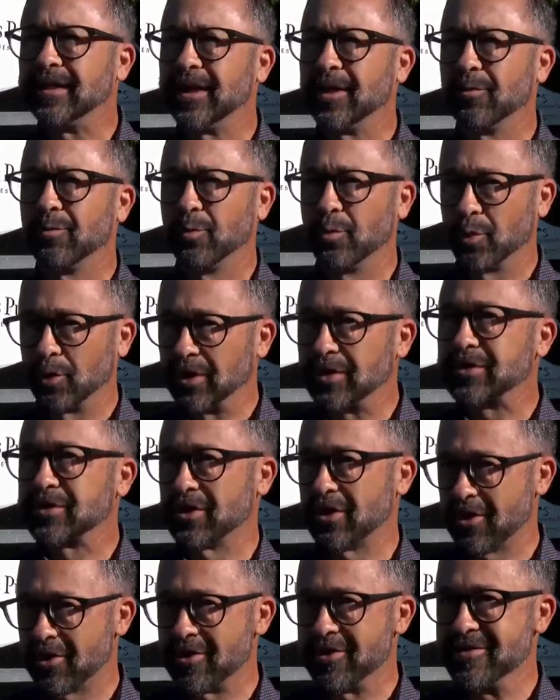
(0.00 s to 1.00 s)
that works
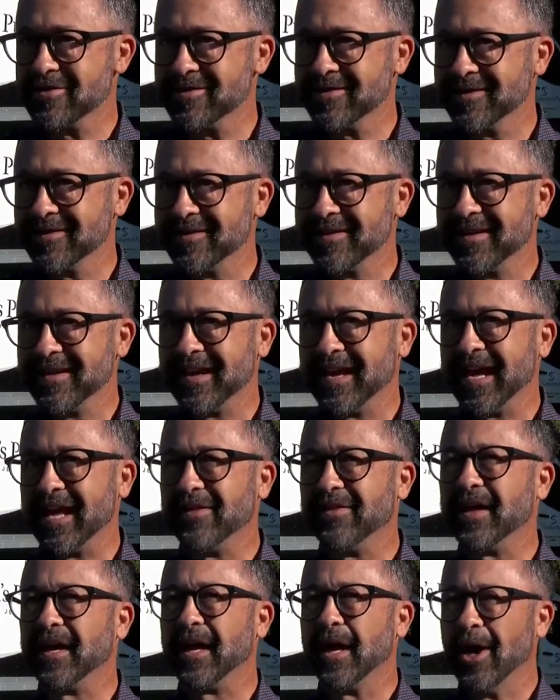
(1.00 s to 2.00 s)
hard
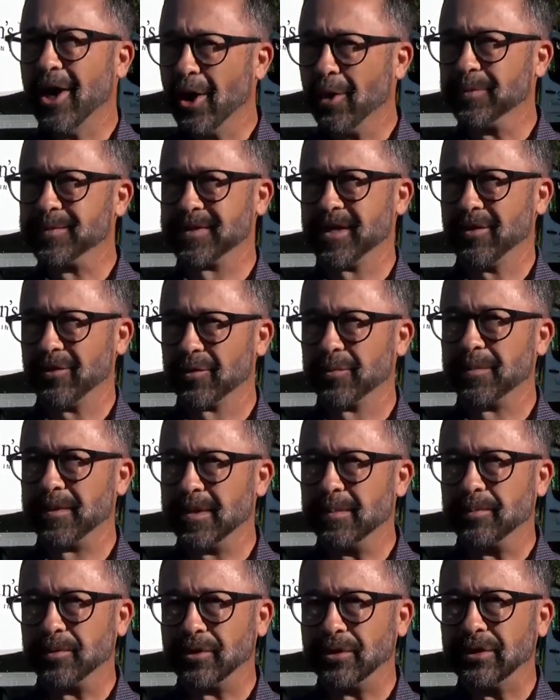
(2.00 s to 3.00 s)
and that helps other
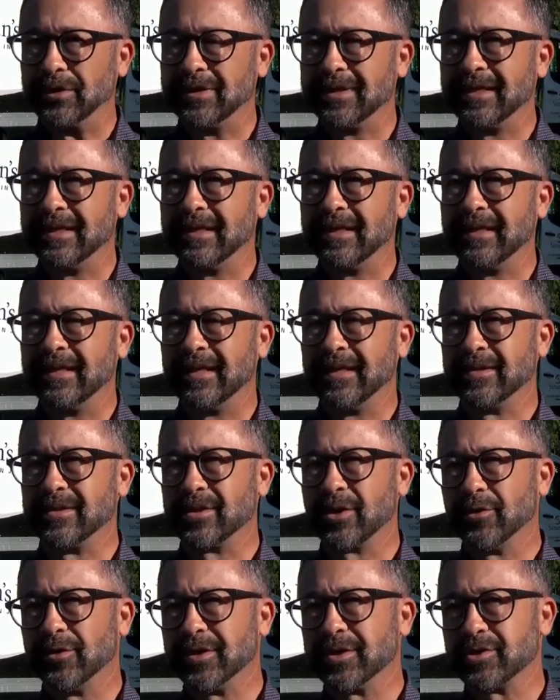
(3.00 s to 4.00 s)
people. And
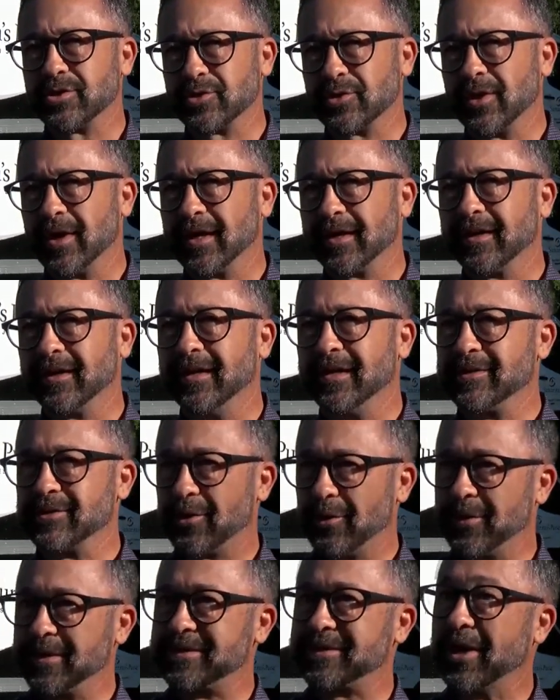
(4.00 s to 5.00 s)
so this truck is
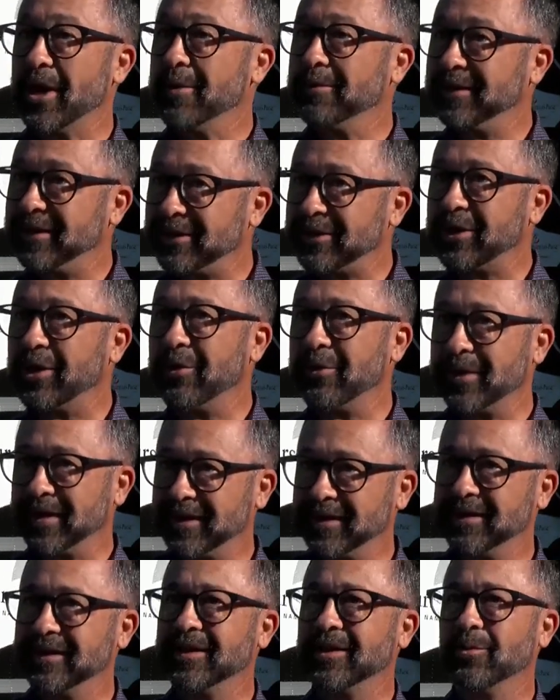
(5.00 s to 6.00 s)
always coming and
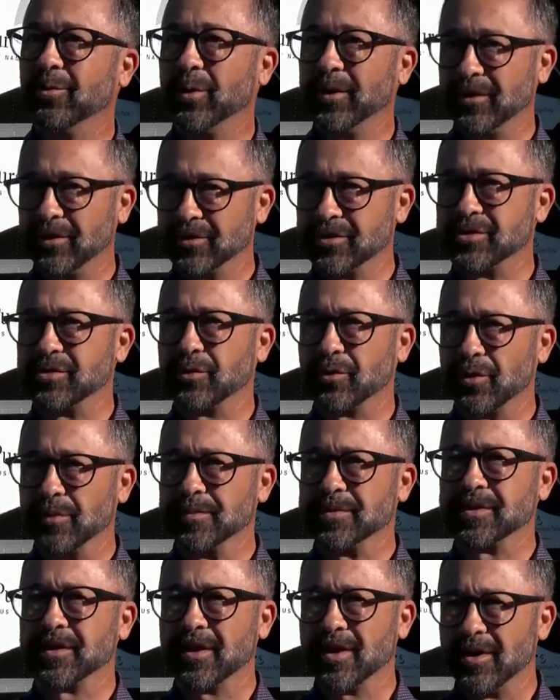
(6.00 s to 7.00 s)
going when their
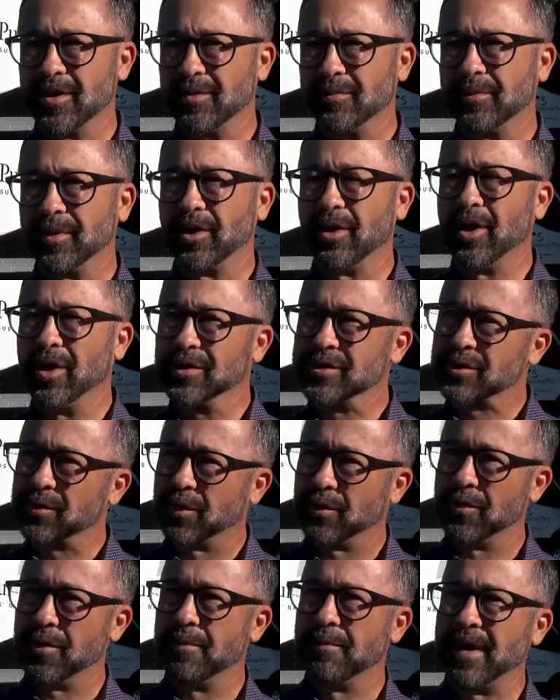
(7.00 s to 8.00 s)
storms come, but also
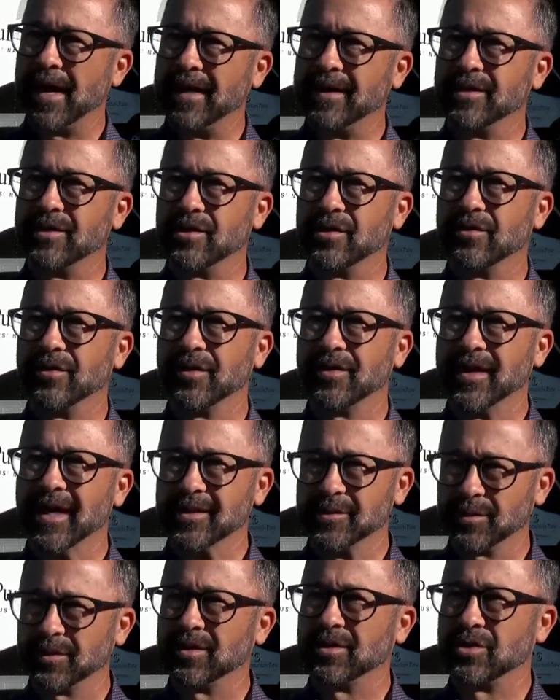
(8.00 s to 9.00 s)
a reminder that
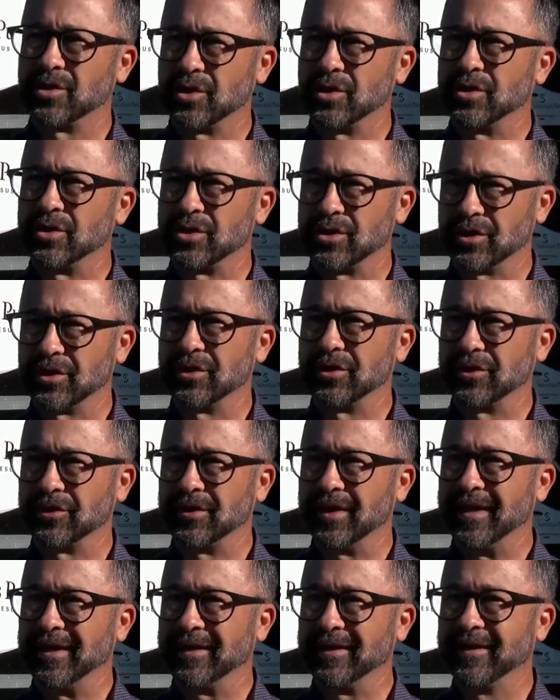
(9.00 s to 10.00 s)
that's what the church should look
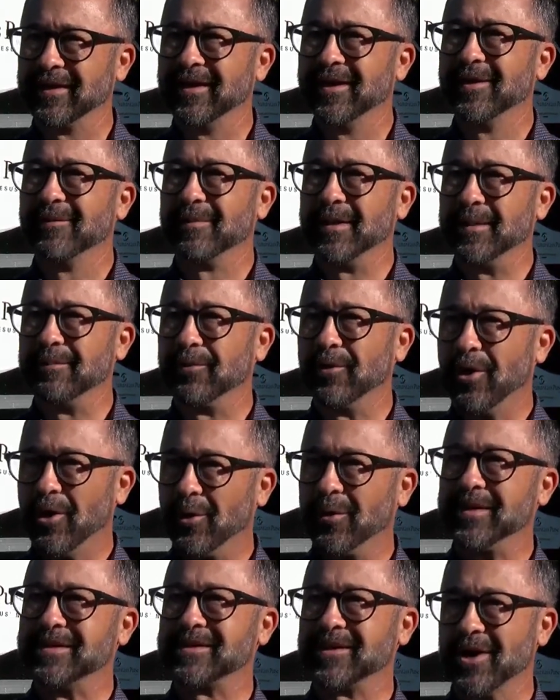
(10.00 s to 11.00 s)
like. People
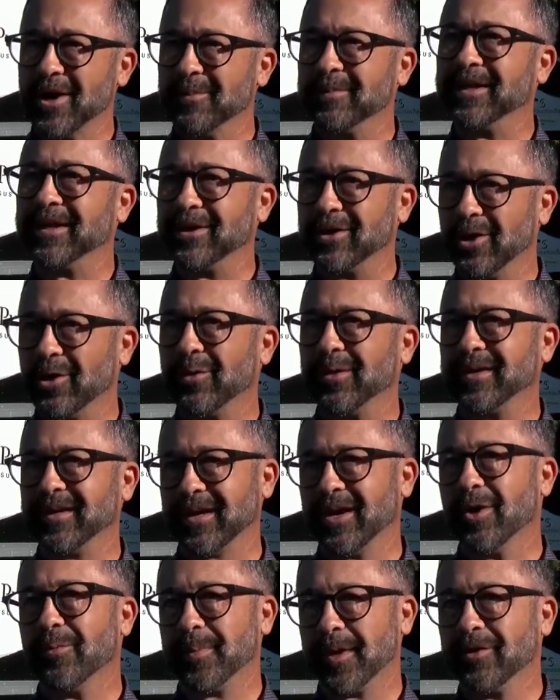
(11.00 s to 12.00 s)
always coming and going
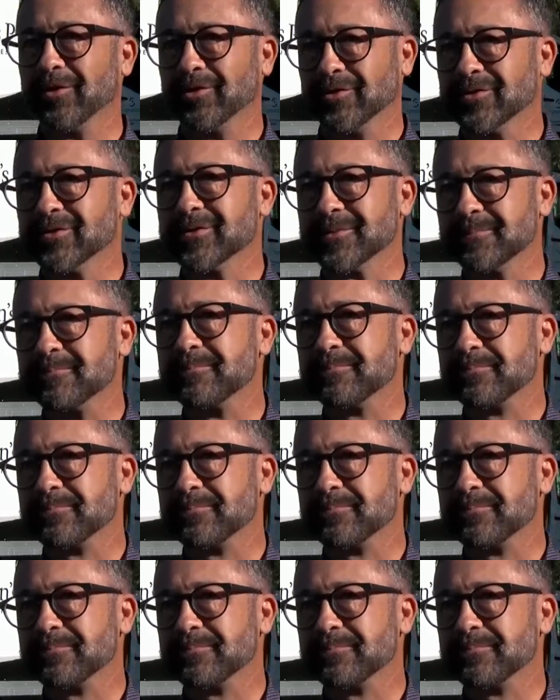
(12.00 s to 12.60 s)
to help others.